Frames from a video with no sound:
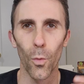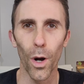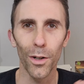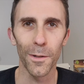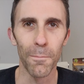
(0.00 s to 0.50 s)

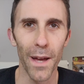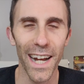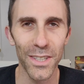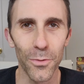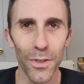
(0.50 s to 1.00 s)
Welcome
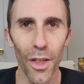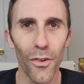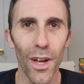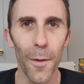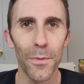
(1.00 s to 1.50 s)
back to
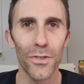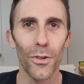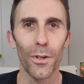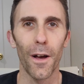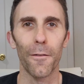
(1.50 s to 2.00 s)
another
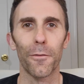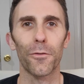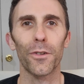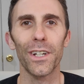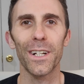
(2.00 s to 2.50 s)
episode of
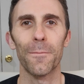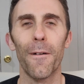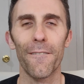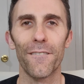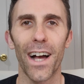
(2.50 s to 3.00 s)
Freedom
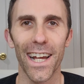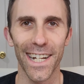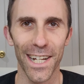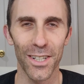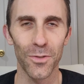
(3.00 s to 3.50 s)

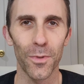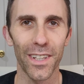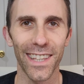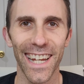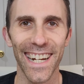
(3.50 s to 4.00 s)
Finance
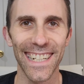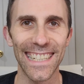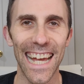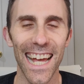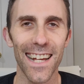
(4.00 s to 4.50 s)
with Lanny,
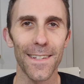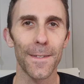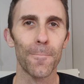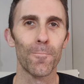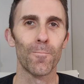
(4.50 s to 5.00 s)

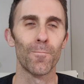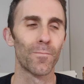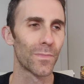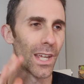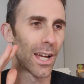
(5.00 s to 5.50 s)
guys.
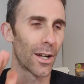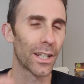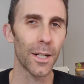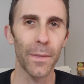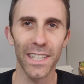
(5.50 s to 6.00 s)
I'm
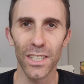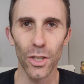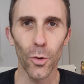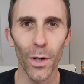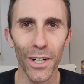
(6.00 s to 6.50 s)
going to make this
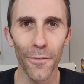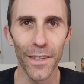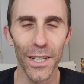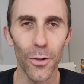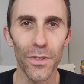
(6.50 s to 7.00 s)
a quicker
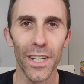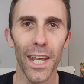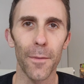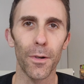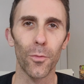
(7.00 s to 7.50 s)
video
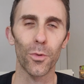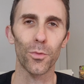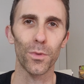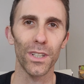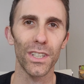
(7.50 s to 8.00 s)
today, but we're
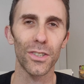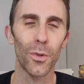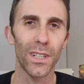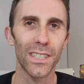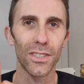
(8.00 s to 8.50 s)
really
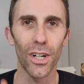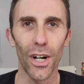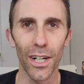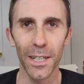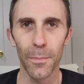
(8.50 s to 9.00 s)
going to
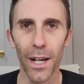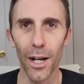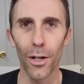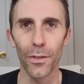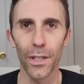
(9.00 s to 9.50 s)
talk
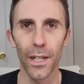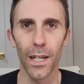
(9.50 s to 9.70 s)
about